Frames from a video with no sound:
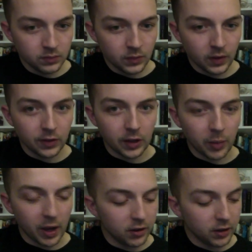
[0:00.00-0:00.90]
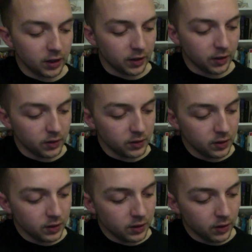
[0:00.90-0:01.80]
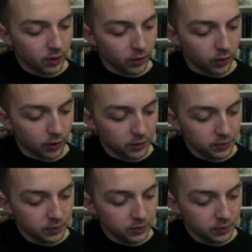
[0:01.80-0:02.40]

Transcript: same pattern again. 3rd,